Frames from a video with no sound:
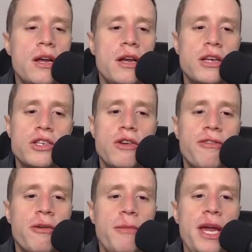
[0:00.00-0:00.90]
So
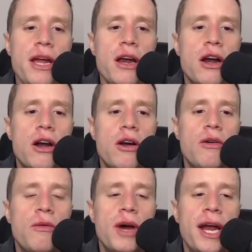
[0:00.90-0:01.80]
from here,
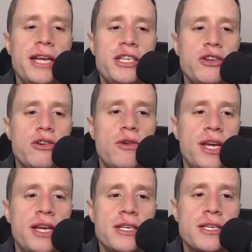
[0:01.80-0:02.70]
what I do
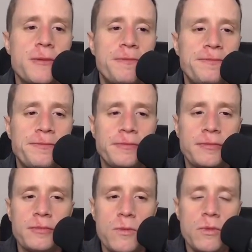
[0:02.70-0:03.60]
is
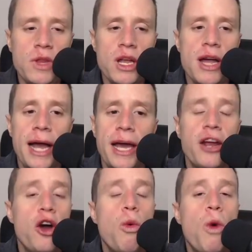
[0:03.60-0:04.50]
I got
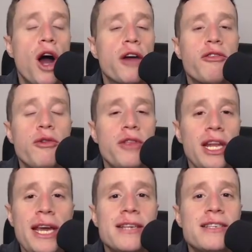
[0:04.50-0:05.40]
to go walk through the
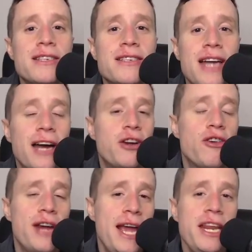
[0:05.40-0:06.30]
lists. I
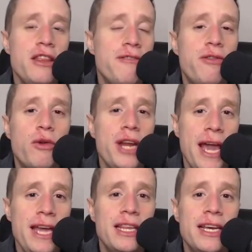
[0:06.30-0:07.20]
created the
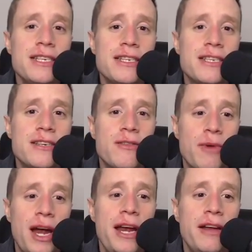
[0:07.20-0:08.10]
48 lists,
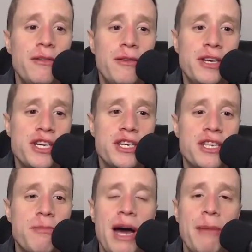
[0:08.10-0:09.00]
right, which
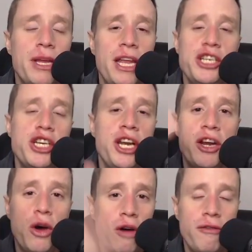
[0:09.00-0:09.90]
is the population
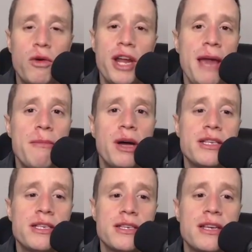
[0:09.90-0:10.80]
in all 48
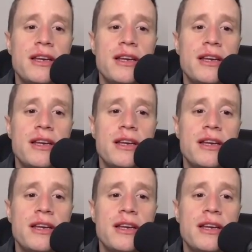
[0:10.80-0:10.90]
months.